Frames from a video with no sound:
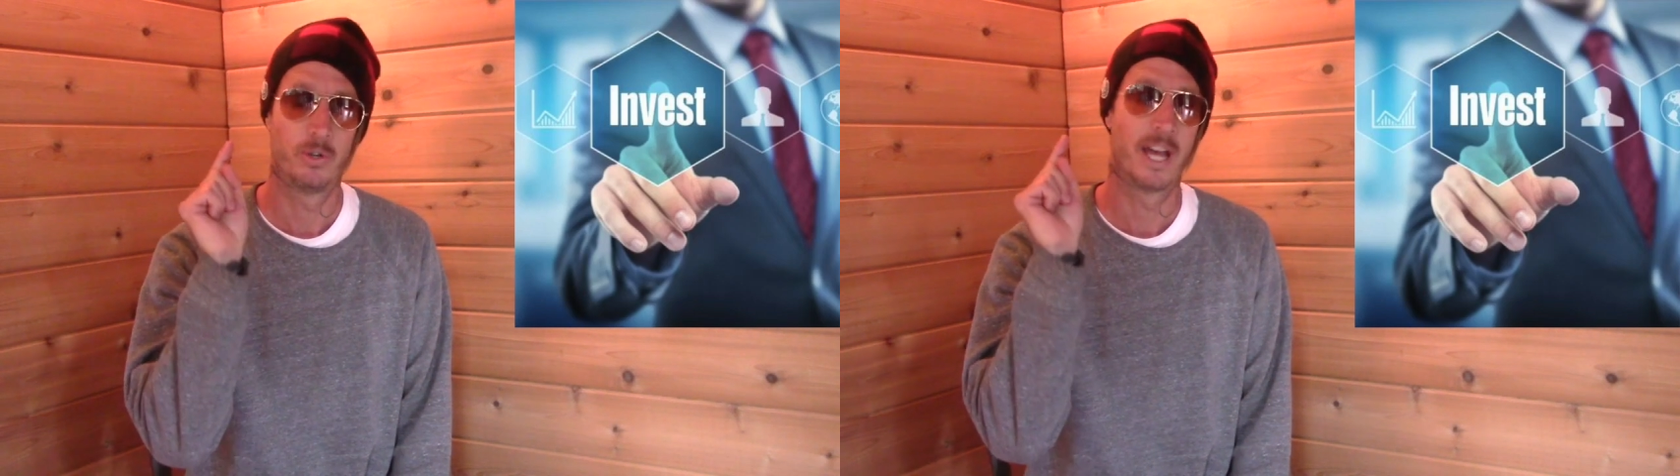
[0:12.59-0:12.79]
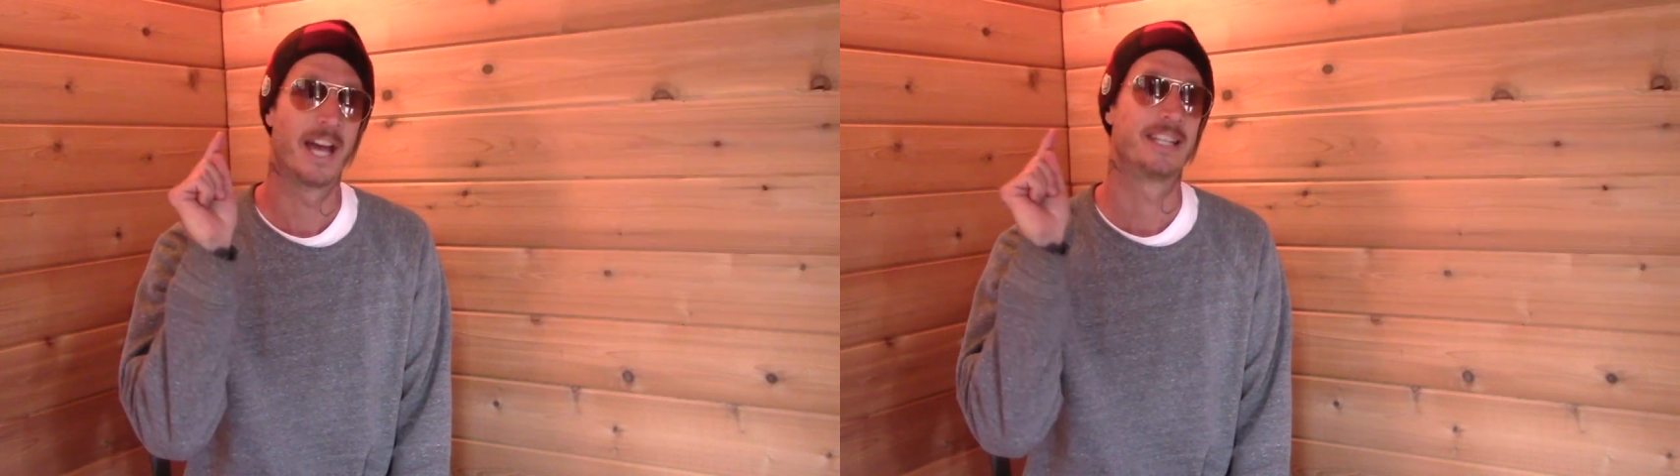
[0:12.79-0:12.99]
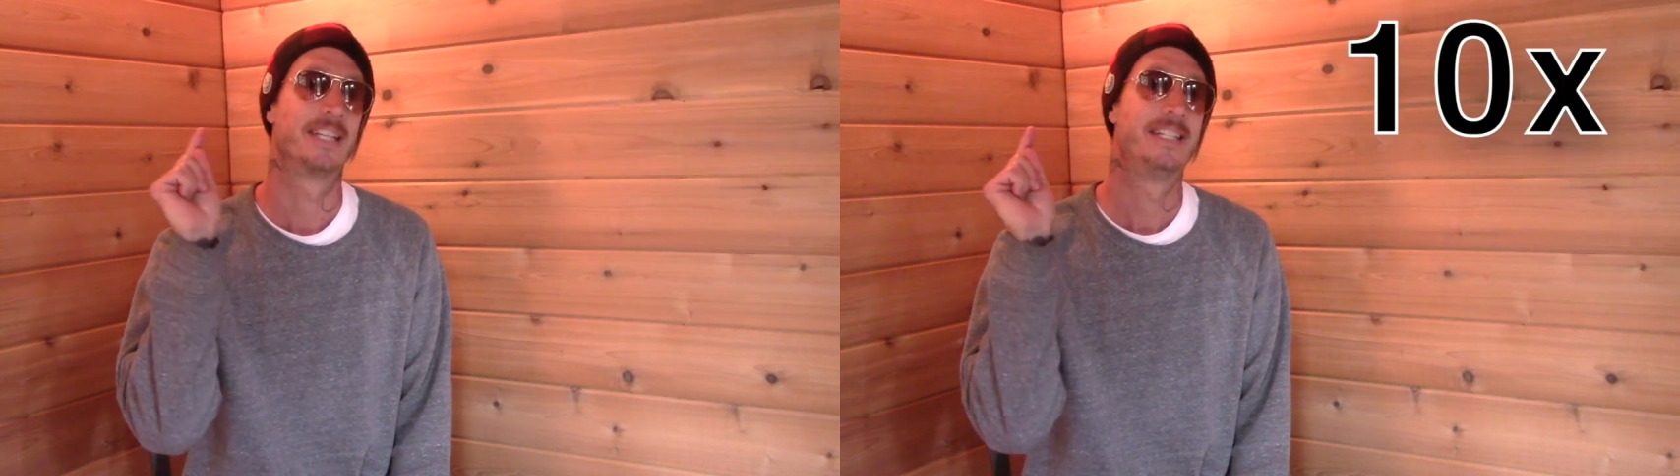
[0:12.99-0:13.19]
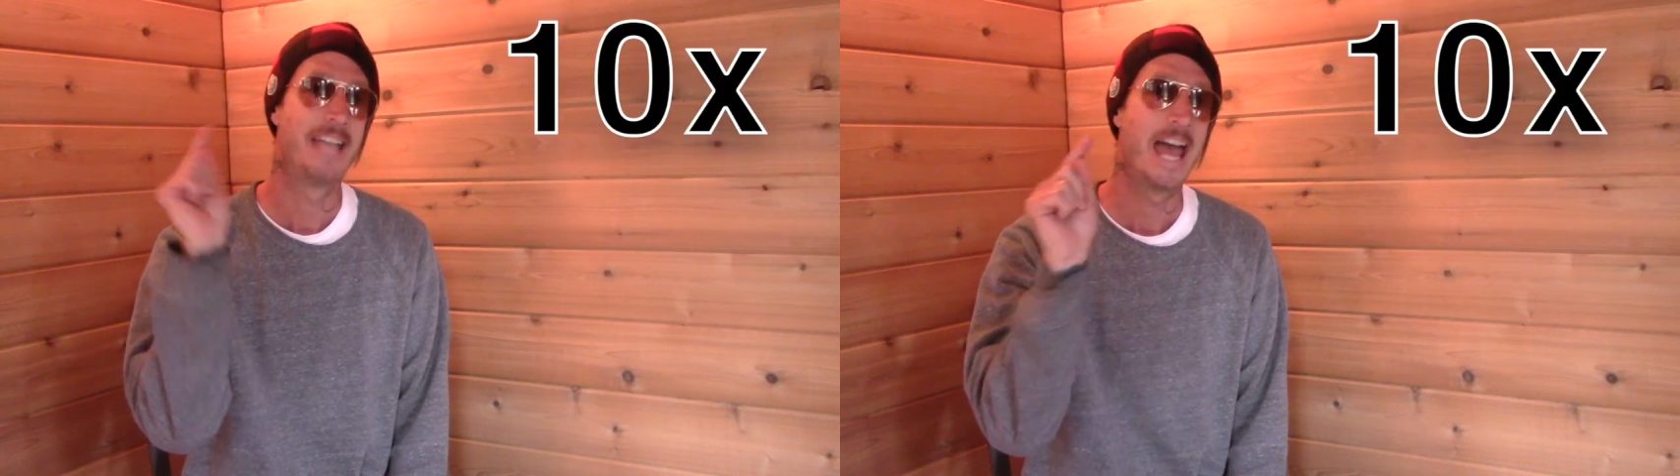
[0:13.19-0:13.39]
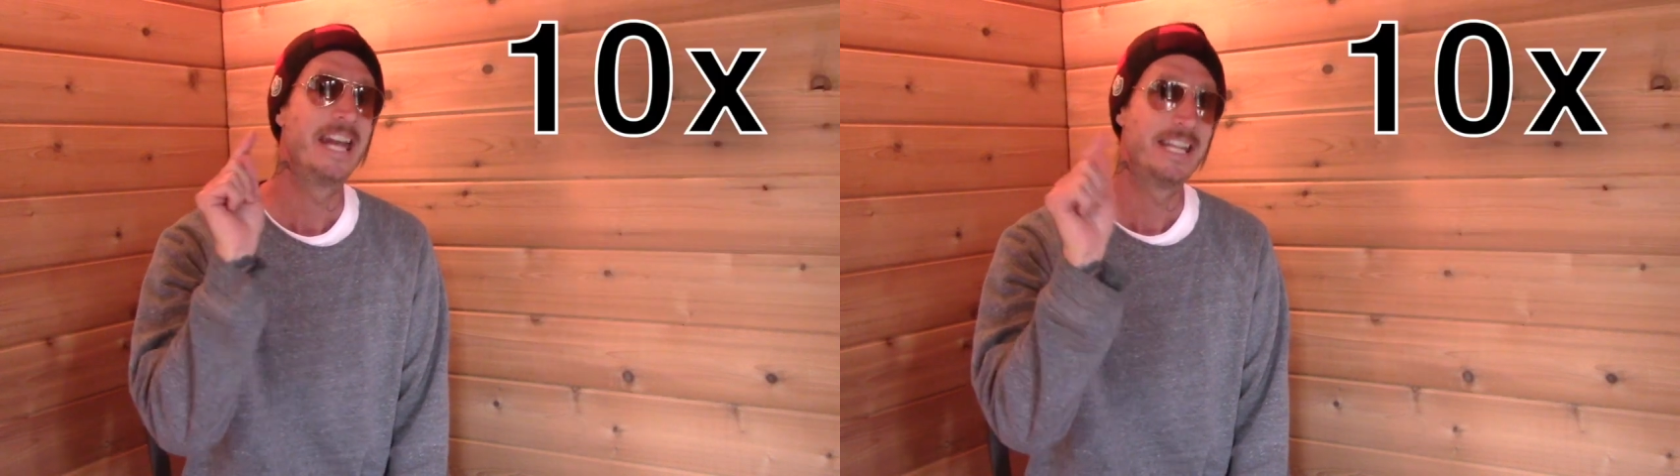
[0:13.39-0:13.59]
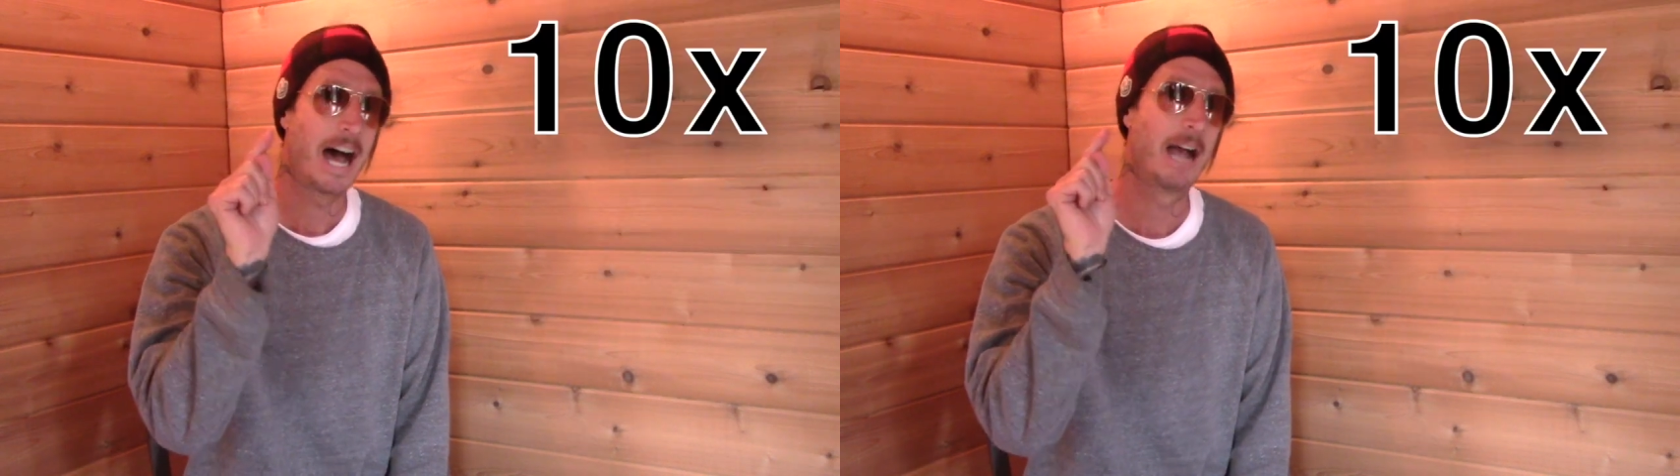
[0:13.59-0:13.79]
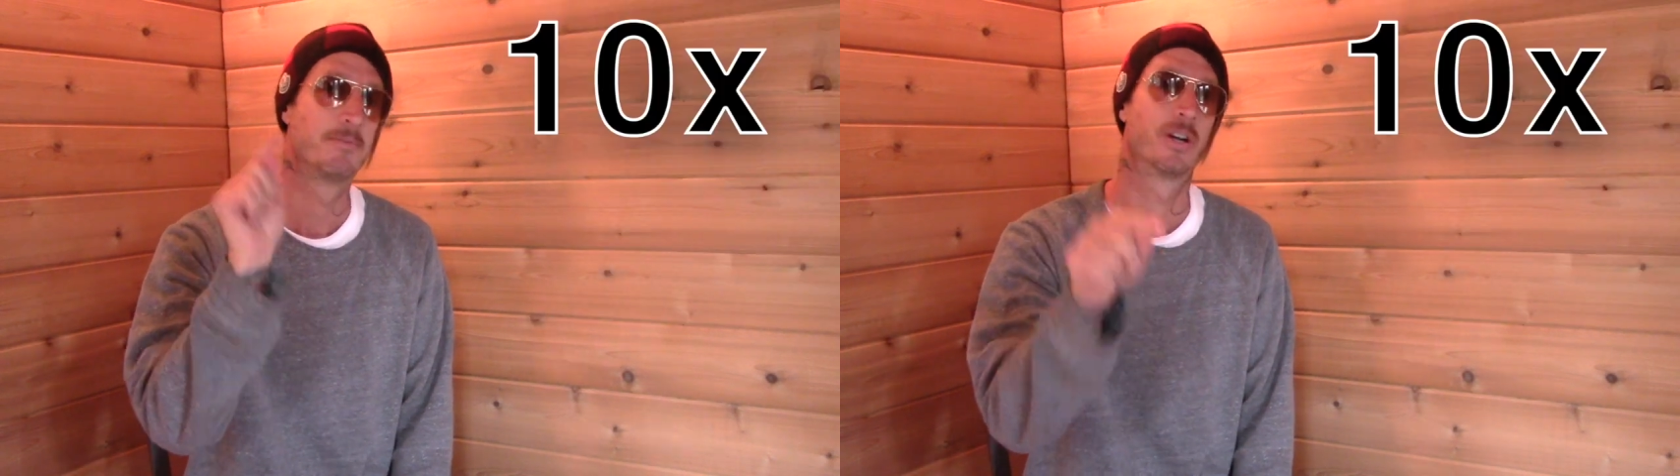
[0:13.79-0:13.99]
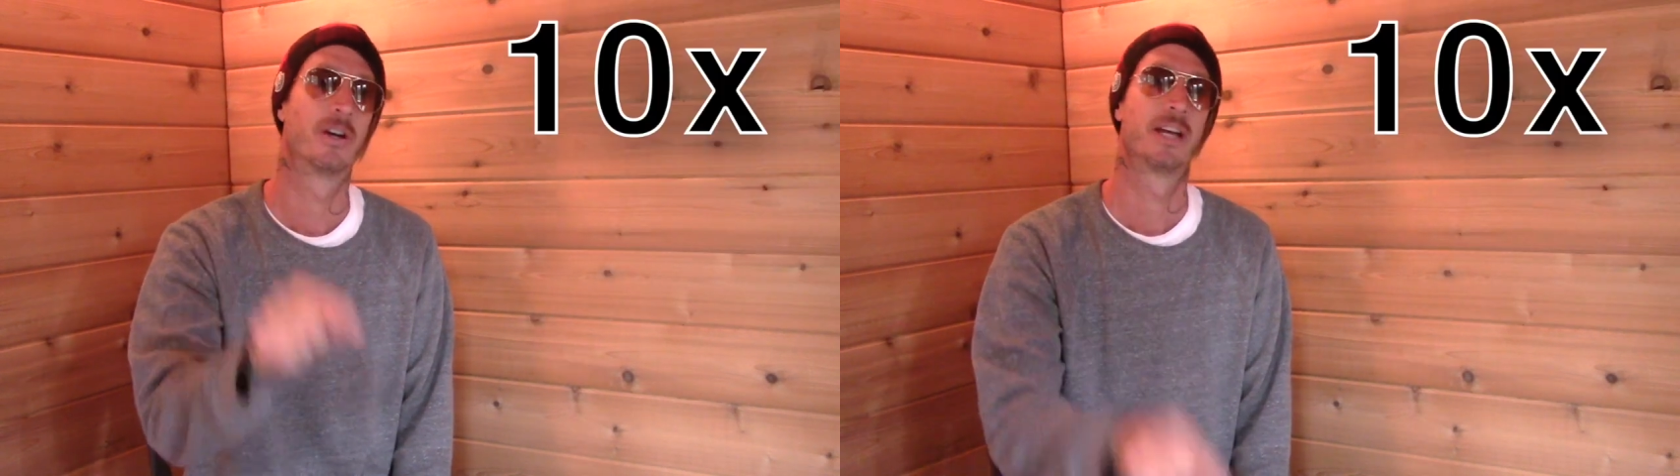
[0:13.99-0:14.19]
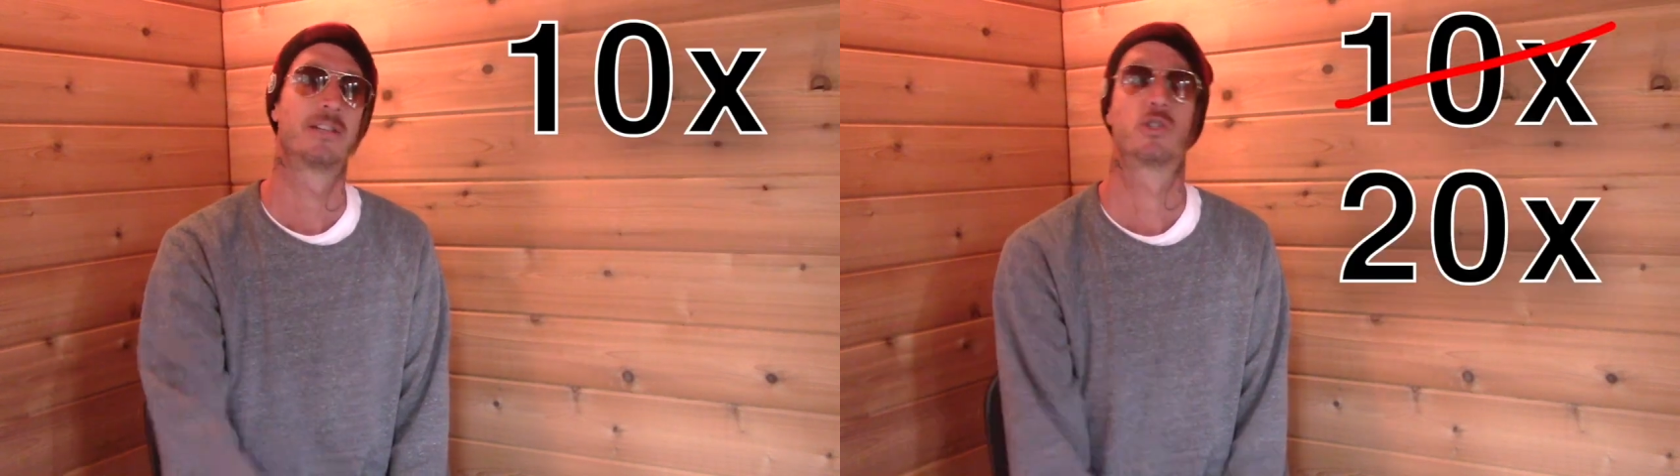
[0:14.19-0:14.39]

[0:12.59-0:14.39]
get 10 times earnings,